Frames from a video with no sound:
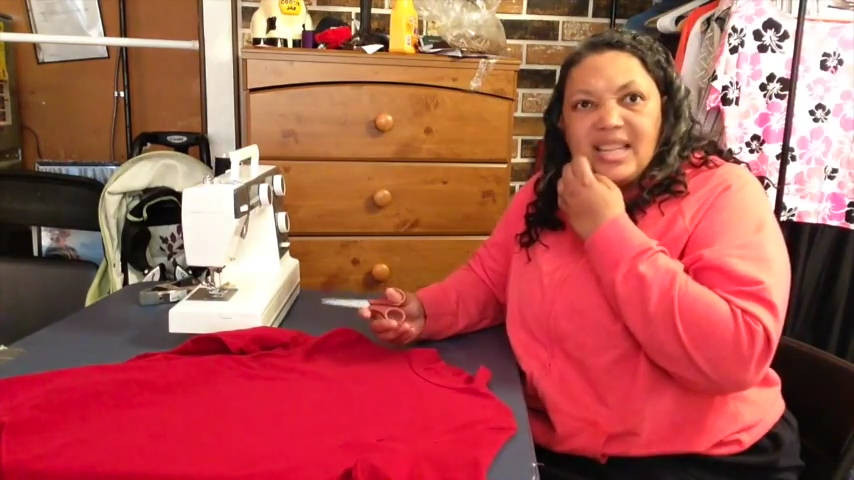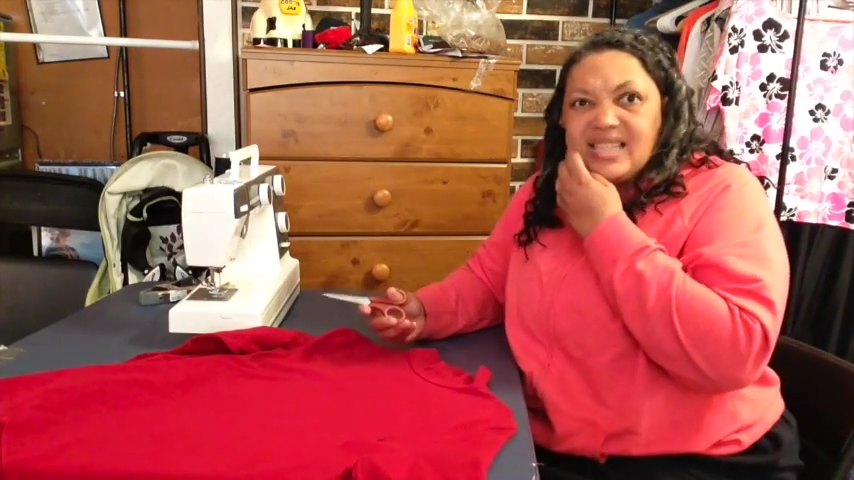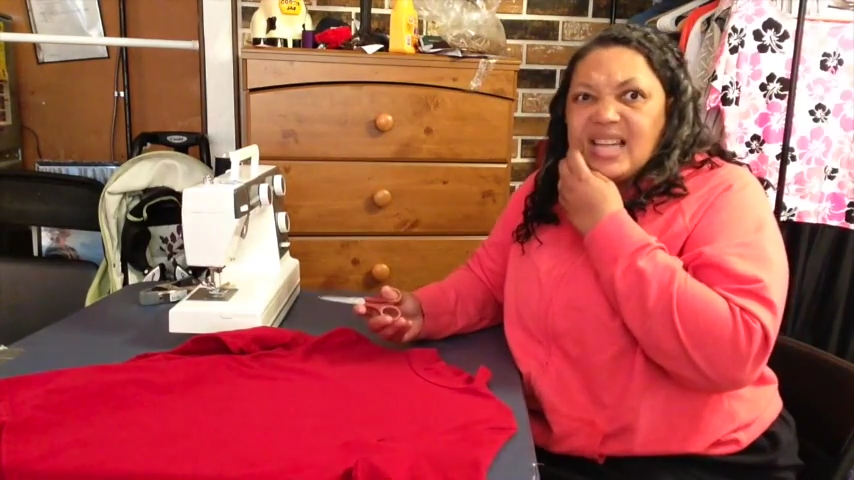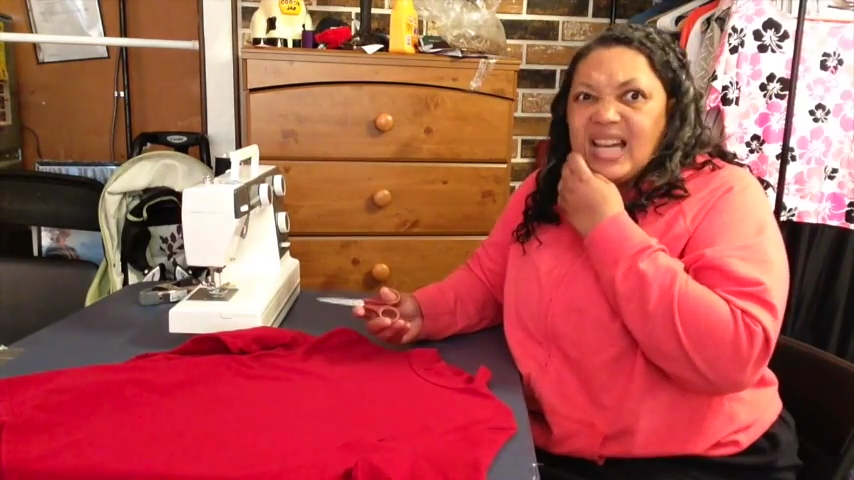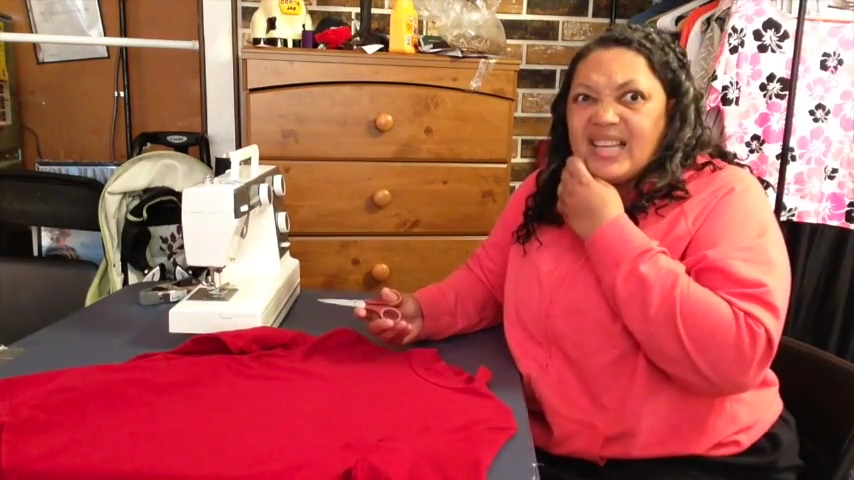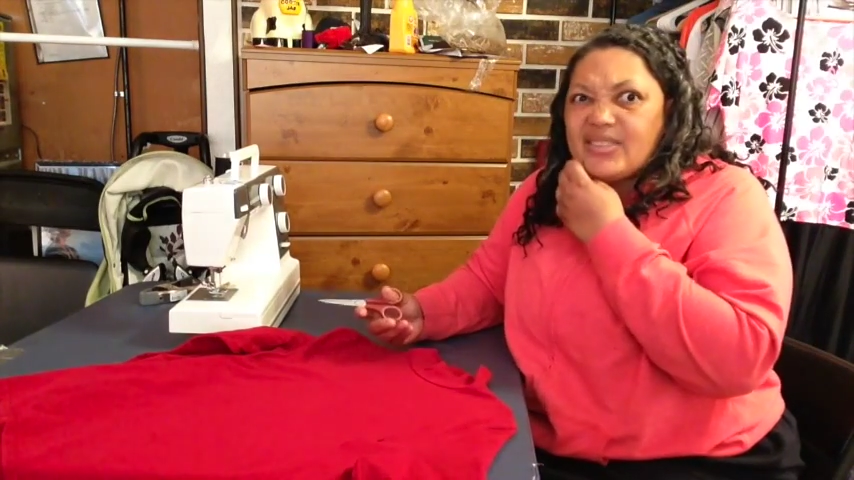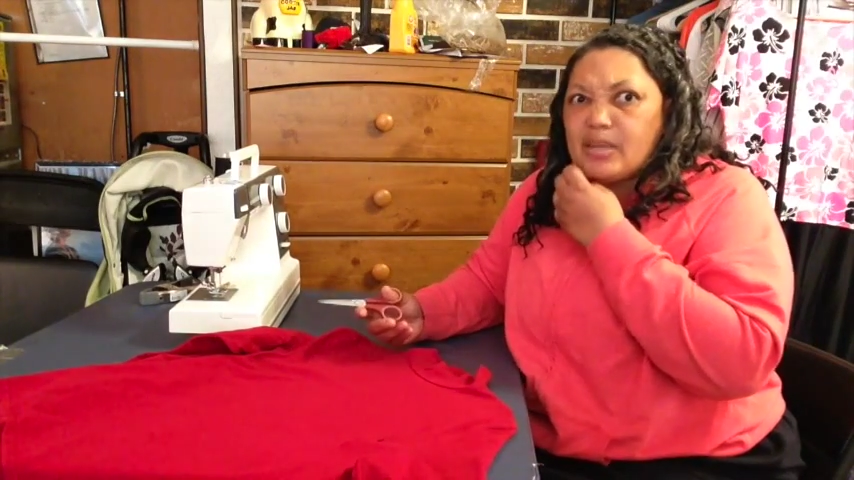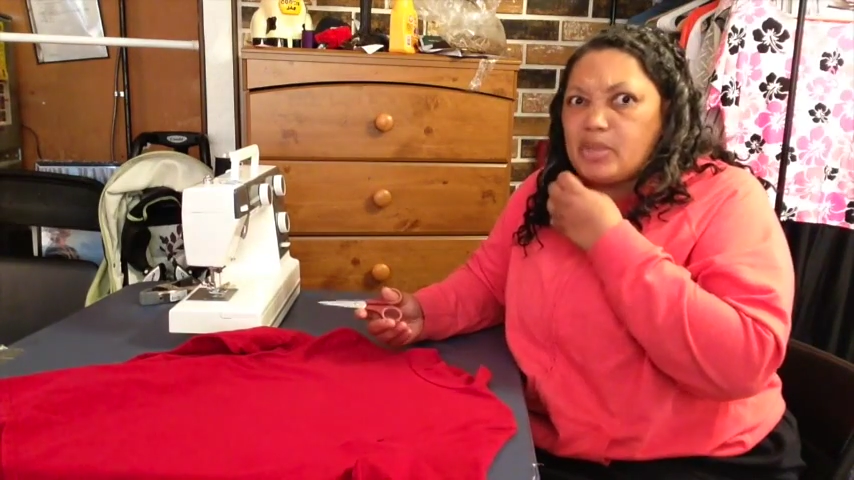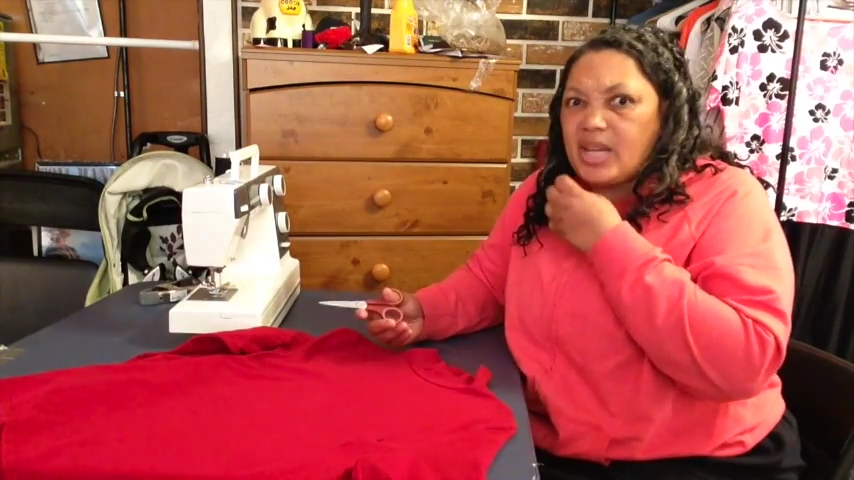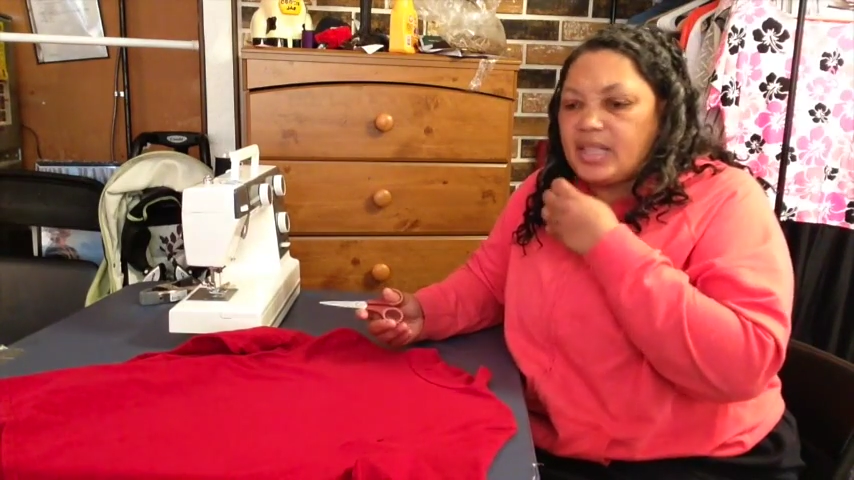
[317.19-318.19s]
that's kind of
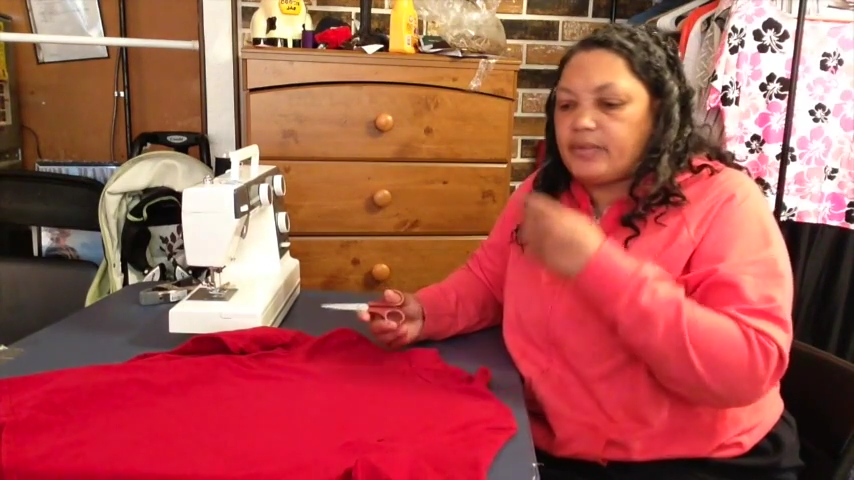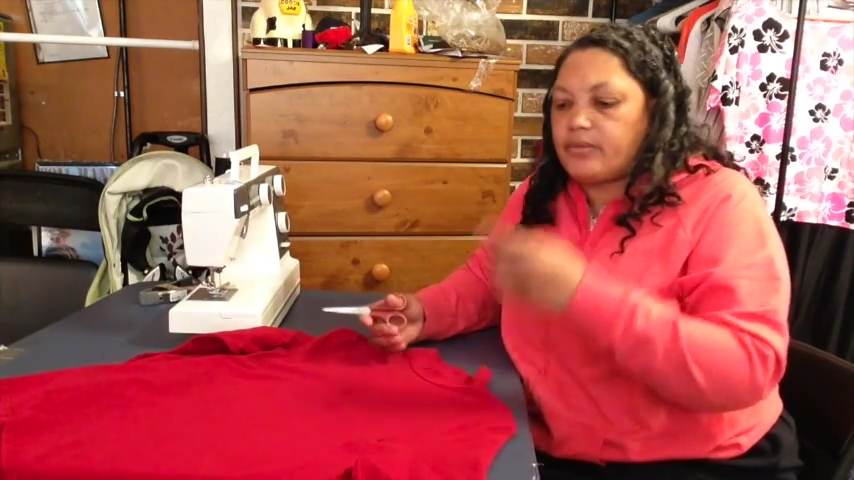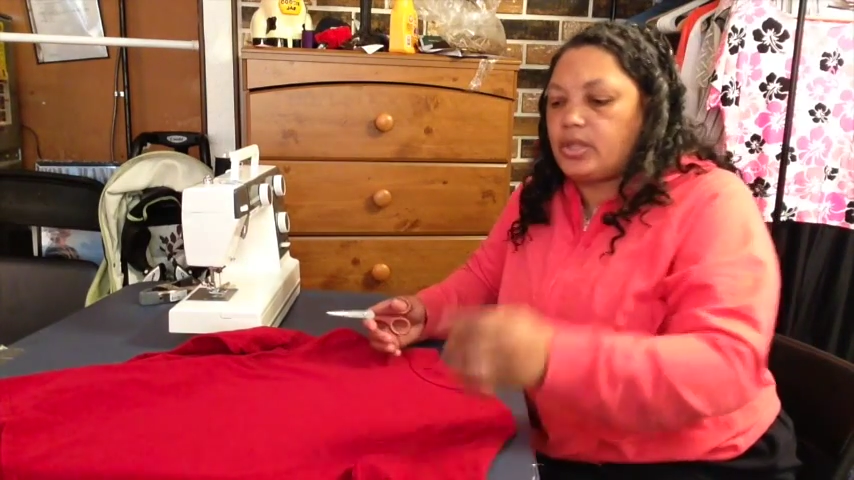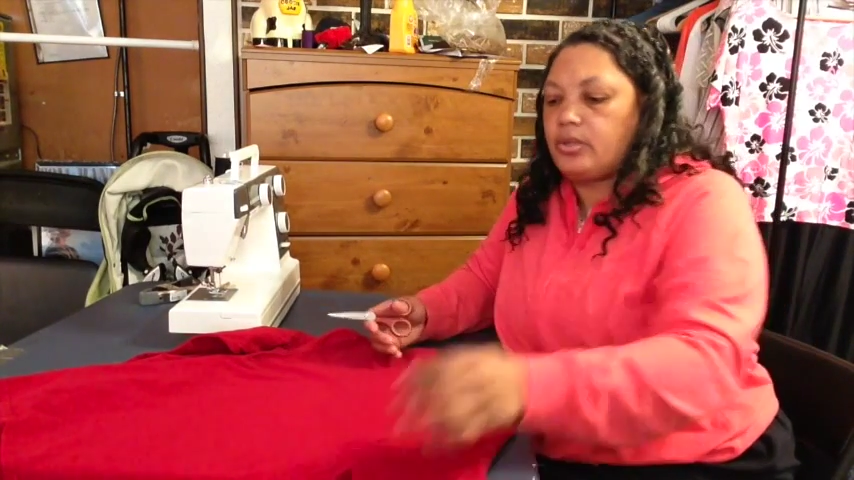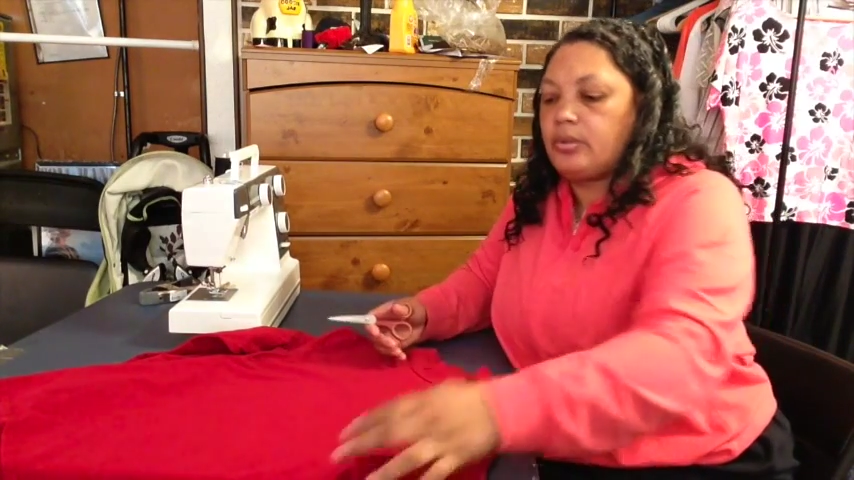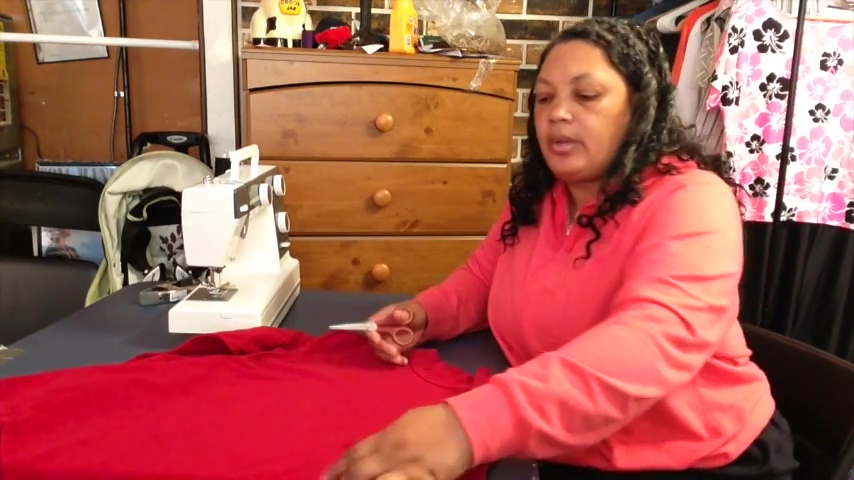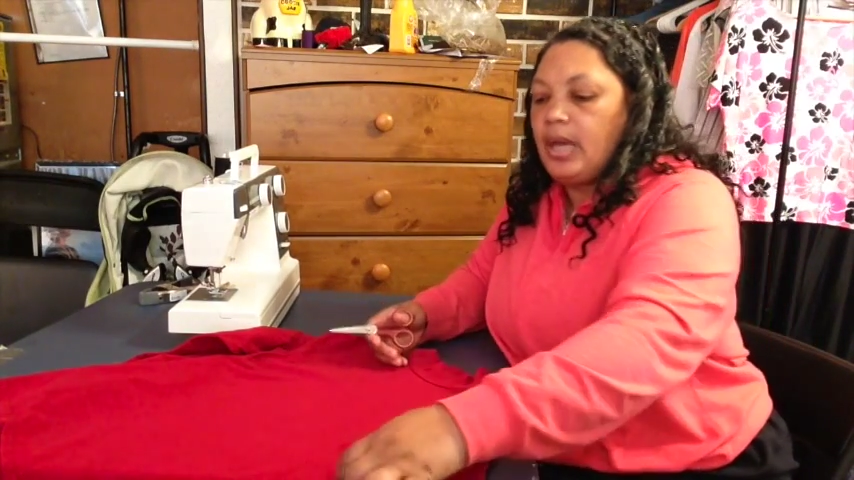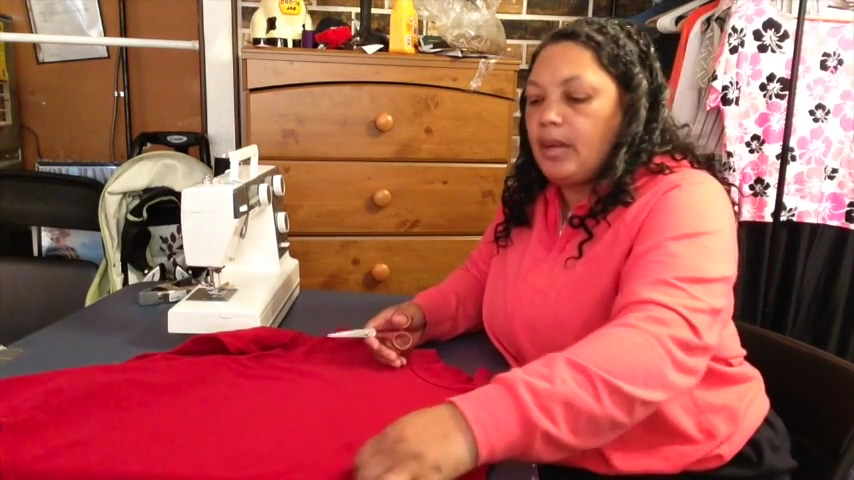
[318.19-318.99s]
subjective too,